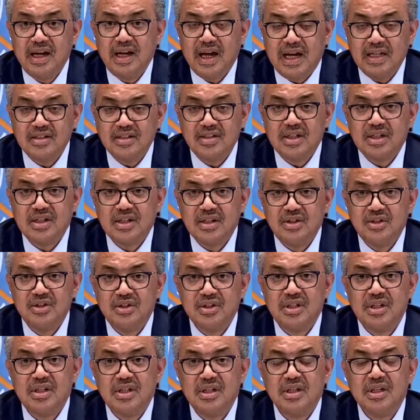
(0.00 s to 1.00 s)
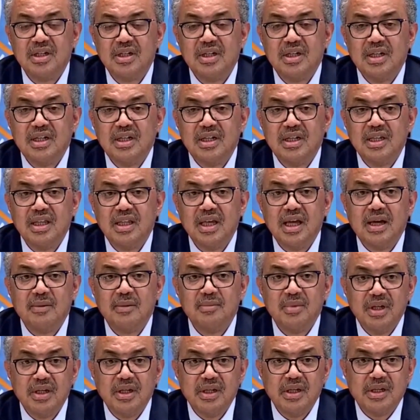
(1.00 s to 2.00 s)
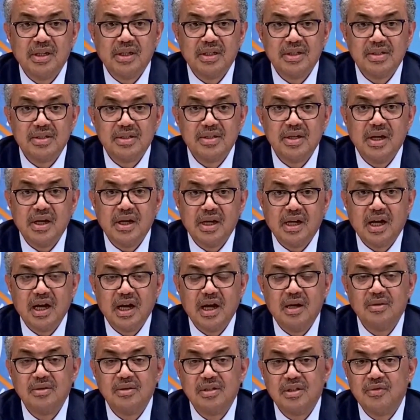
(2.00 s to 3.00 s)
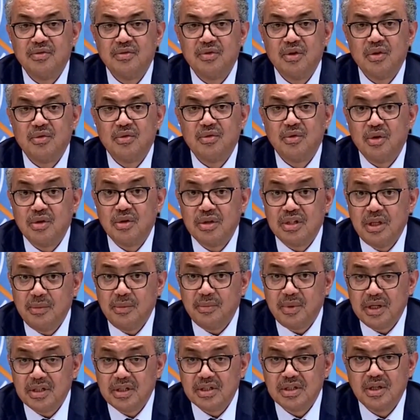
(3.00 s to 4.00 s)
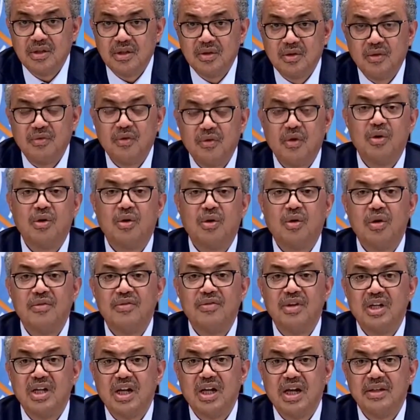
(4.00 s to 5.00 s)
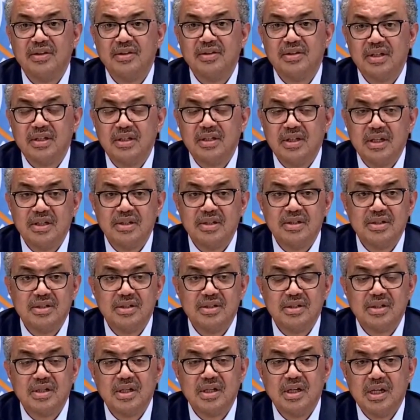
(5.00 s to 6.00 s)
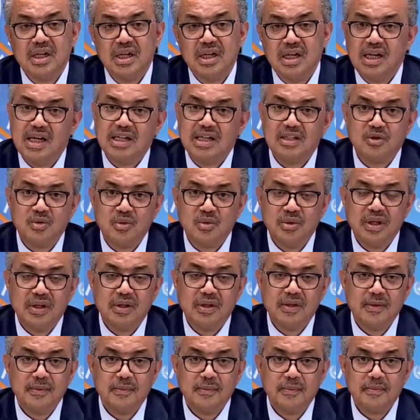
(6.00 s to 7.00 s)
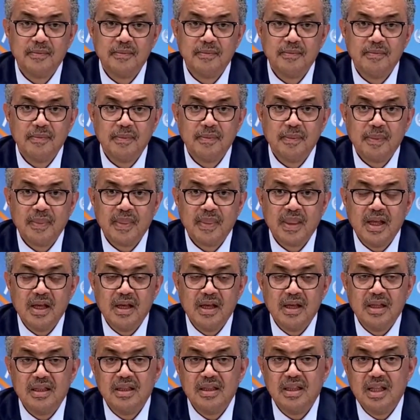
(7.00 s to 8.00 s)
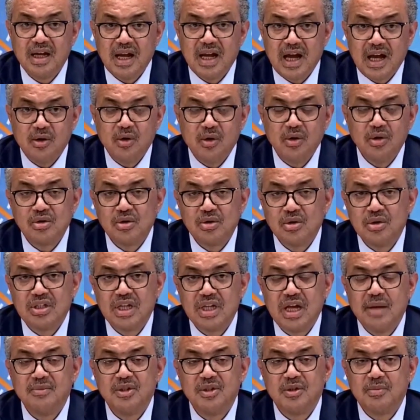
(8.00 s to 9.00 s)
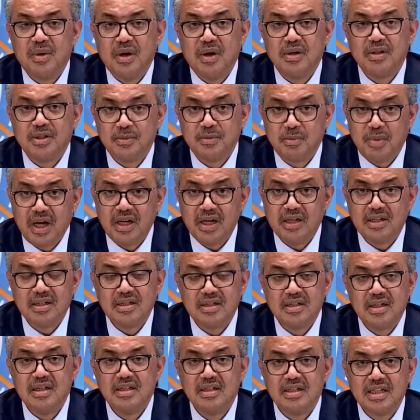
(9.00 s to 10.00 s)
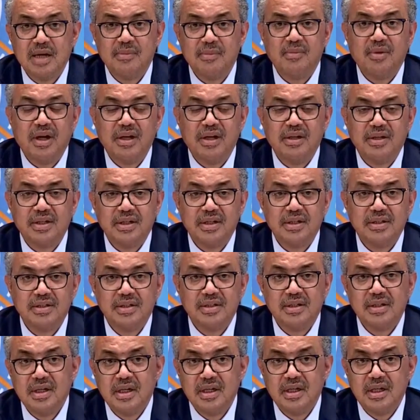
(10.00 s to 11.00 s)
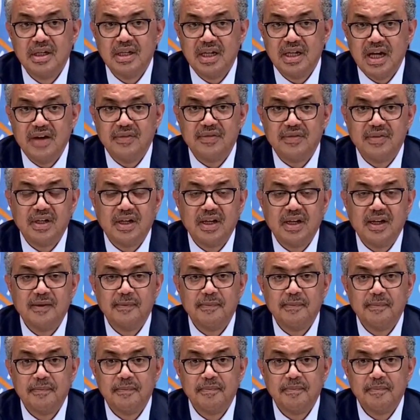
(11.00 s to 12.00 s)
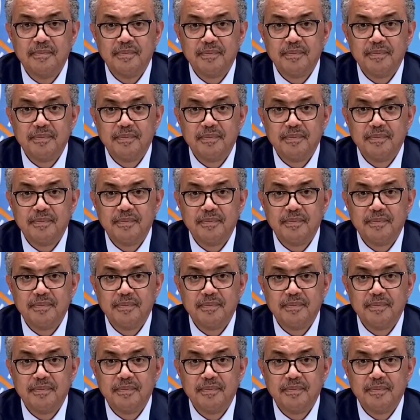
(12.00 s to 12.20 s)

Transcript: and as a region, the Americas accounted for forty percent of all COVID nineteen deaths last week. There are also some sp- spikes in some countries in Africa.